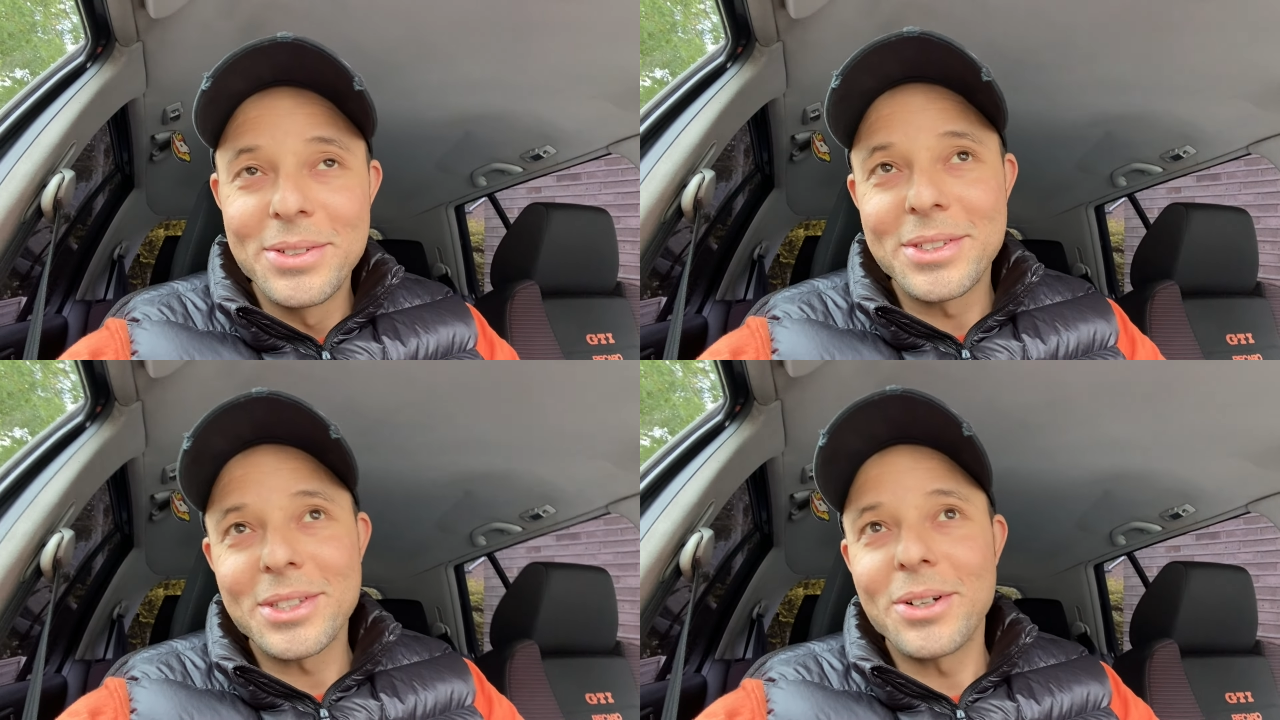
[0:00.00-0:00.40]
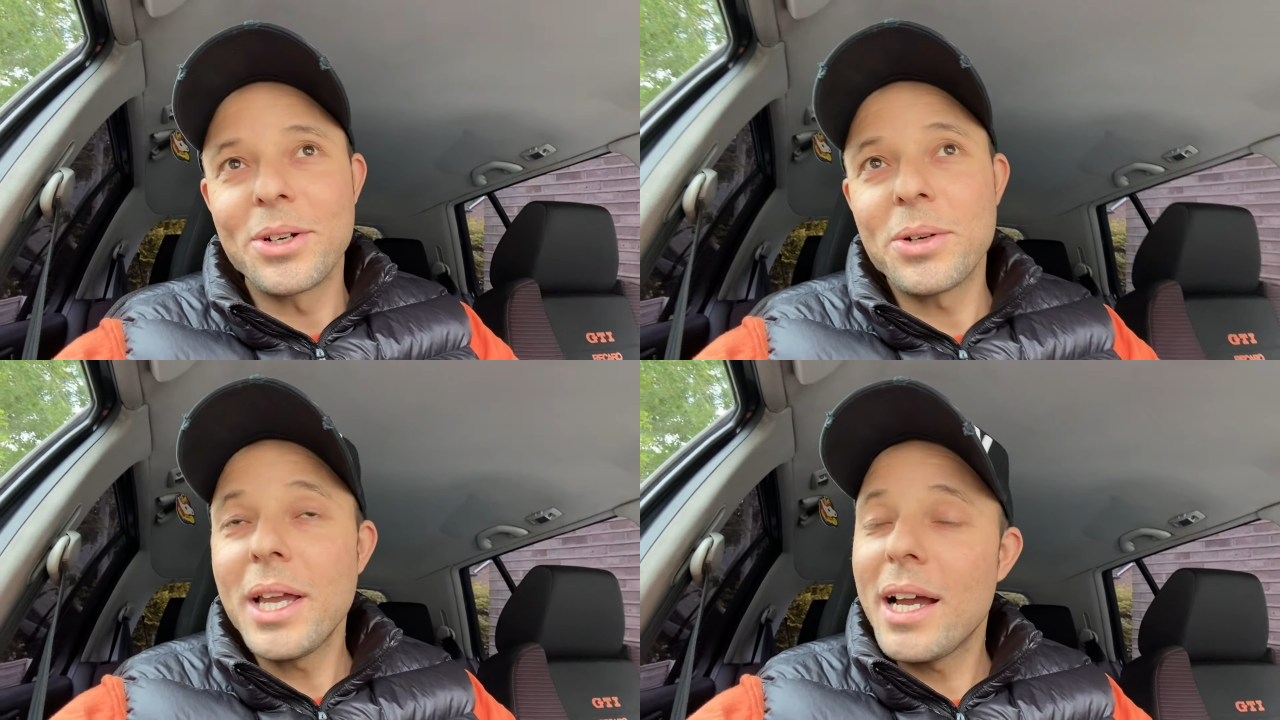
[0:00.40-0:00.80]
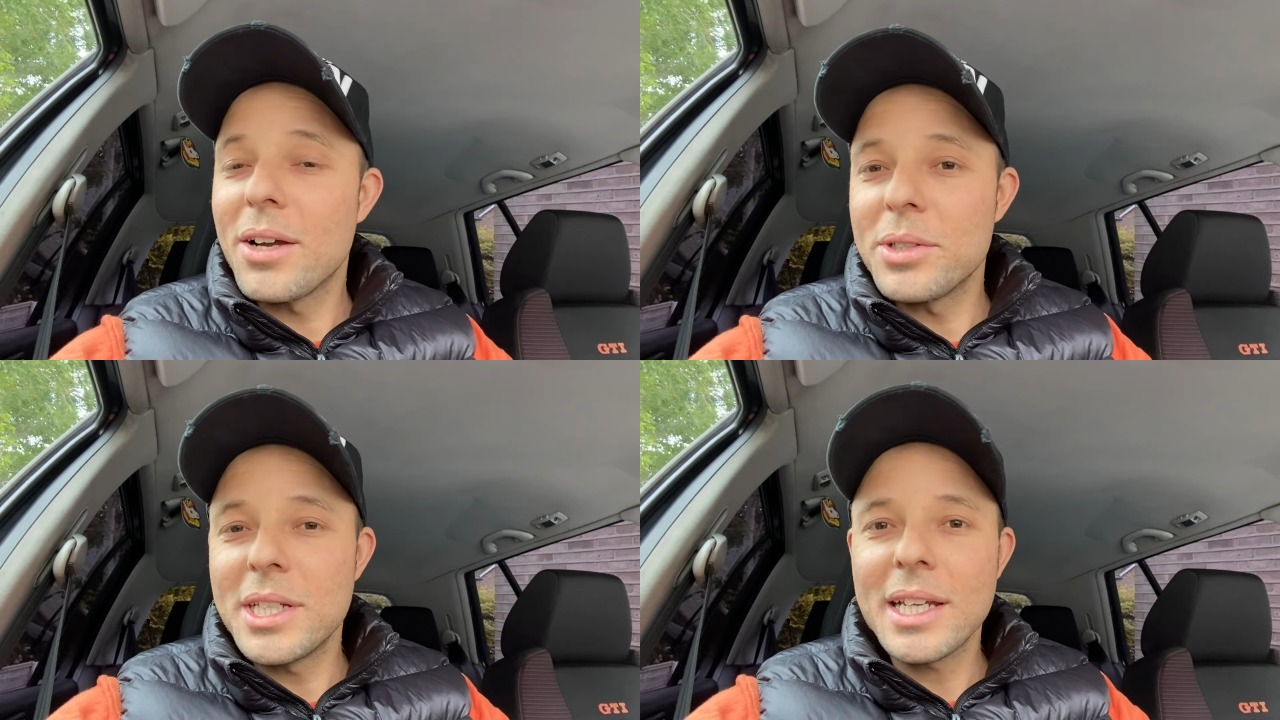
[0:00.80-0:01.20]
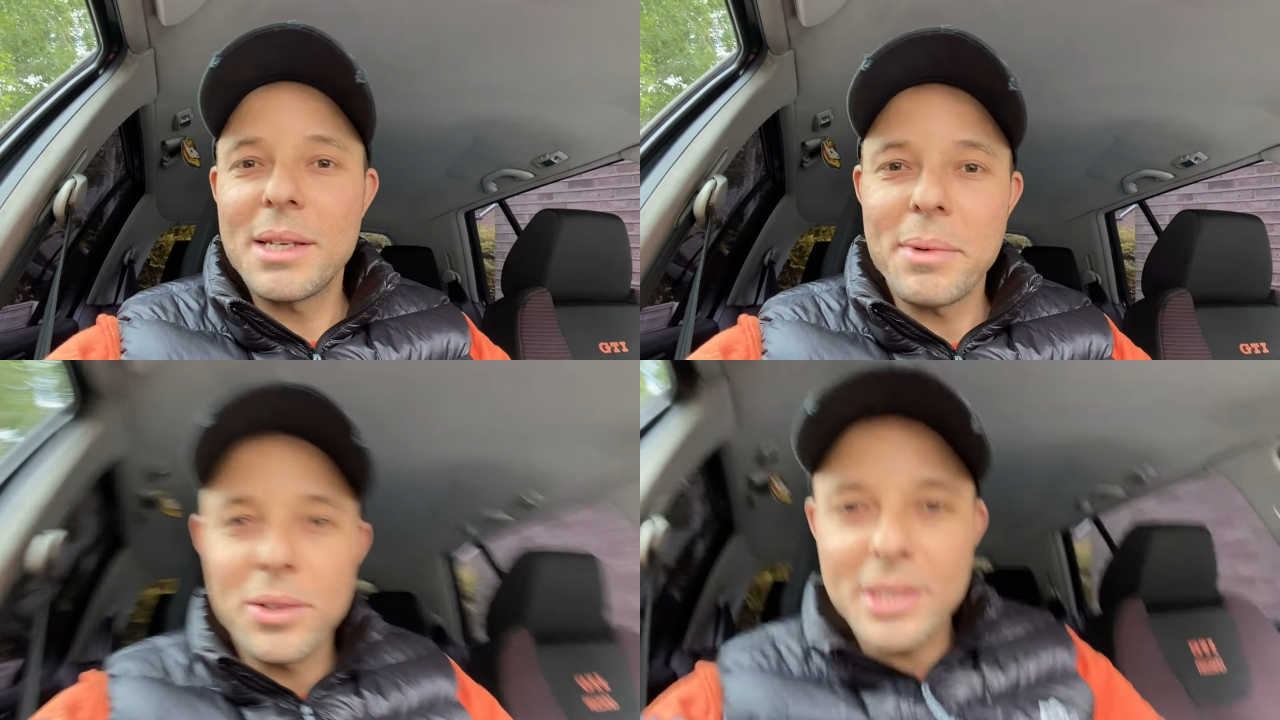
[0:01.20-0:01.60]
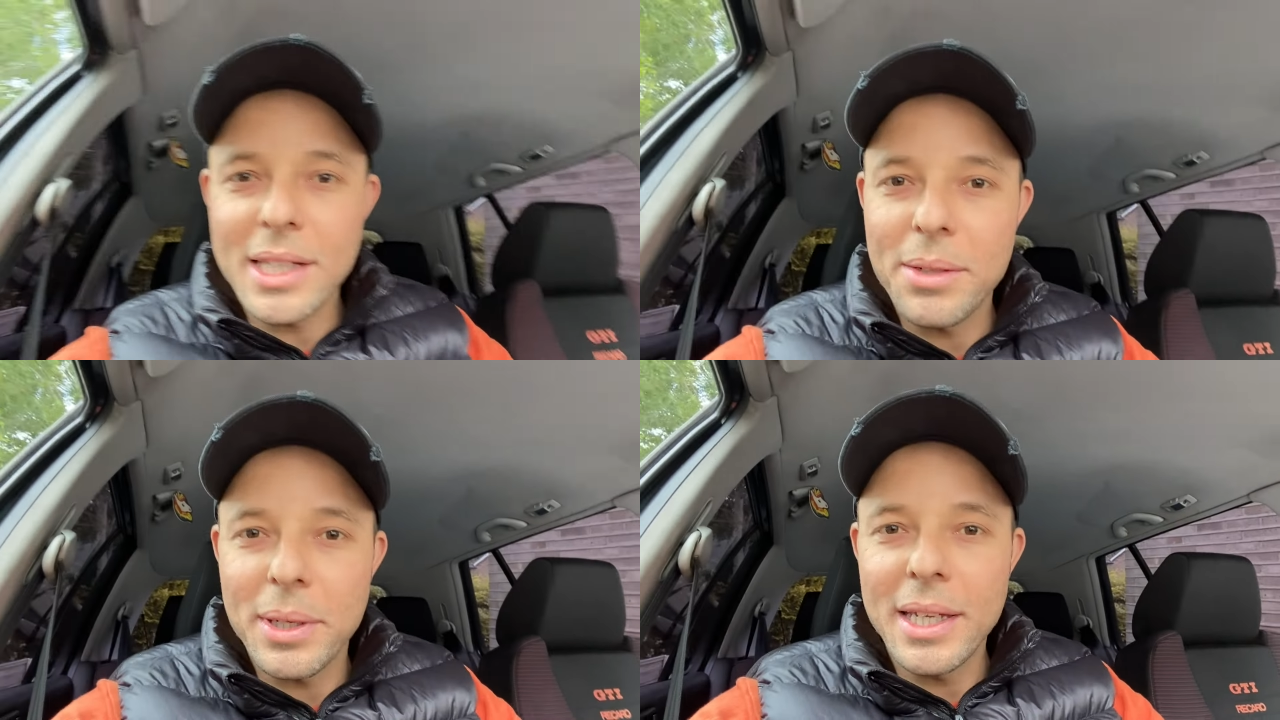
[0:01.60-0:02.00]
So go check him out
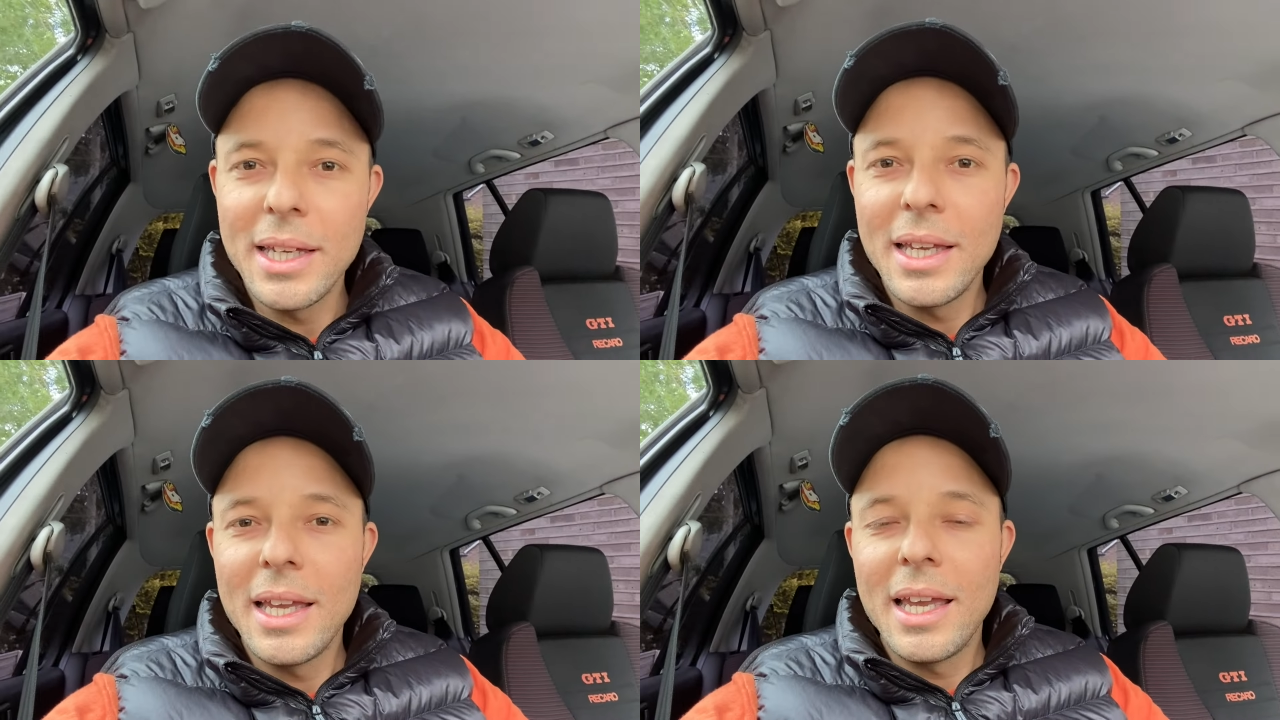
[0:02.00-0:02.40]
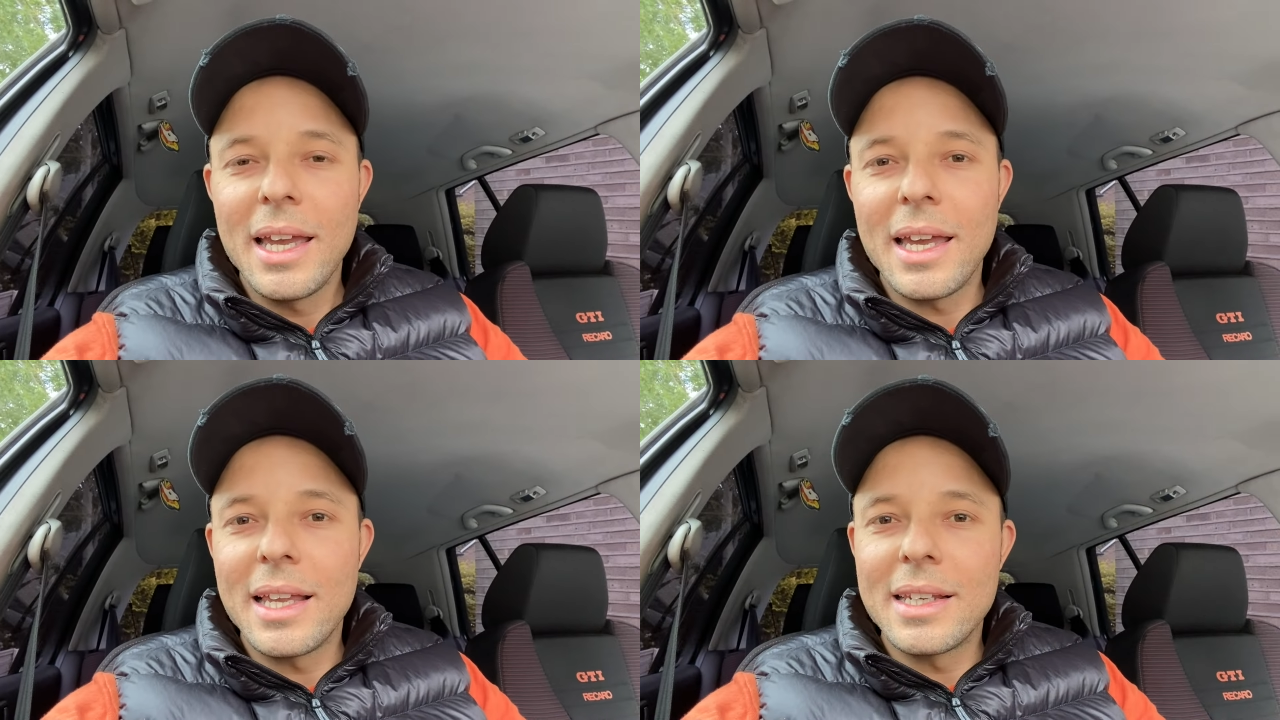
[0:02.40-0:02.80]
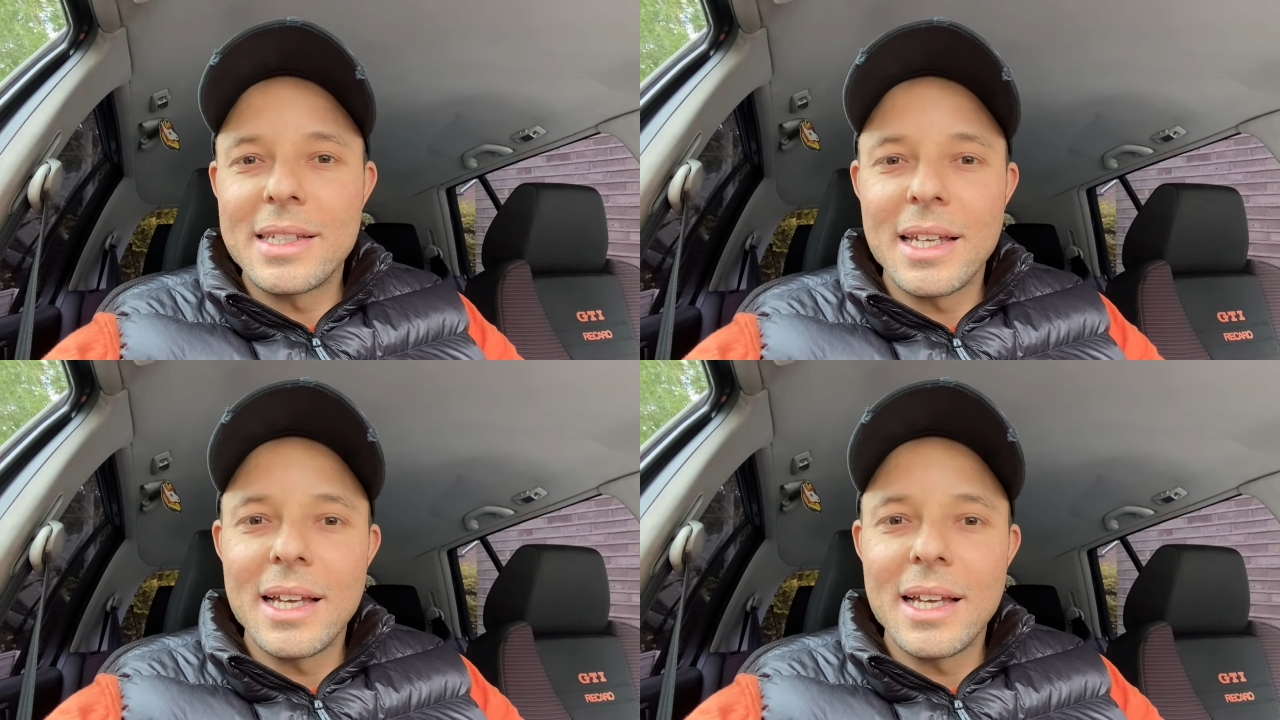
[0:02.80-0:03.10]
anyway, and